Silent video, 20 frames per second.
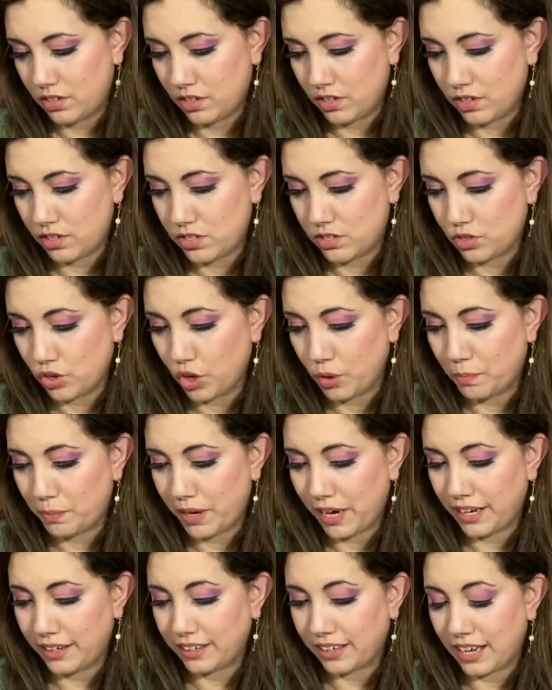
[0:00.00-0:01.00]
Soy
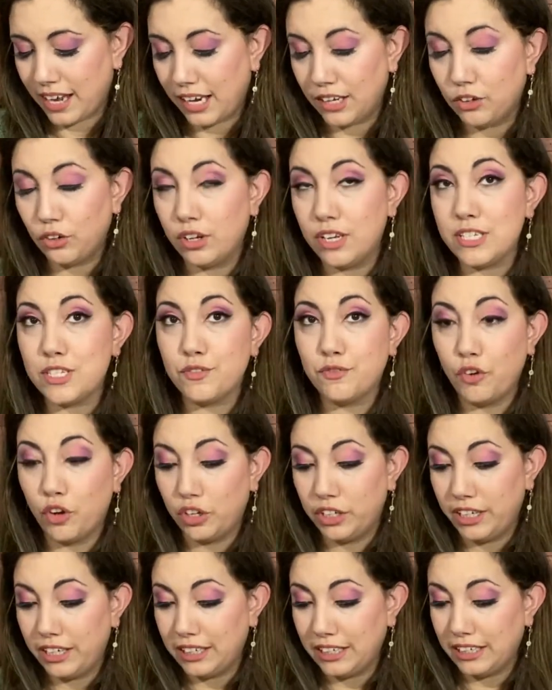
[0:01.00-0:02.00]
Blend Candle is
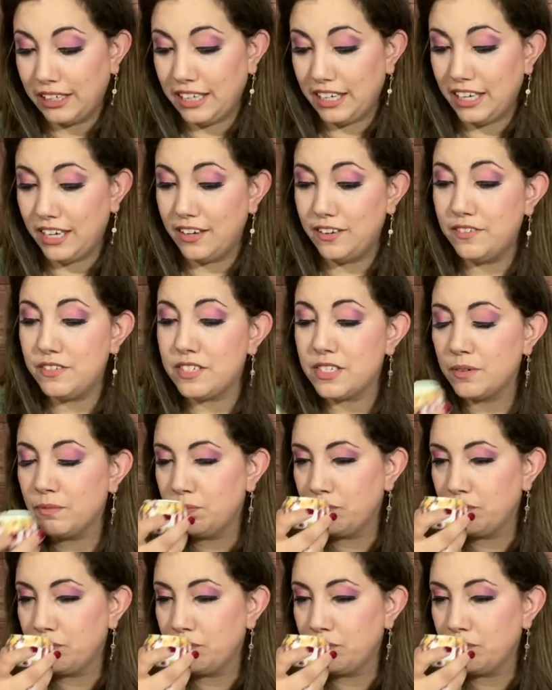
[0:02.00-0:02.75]
Falling Leaves.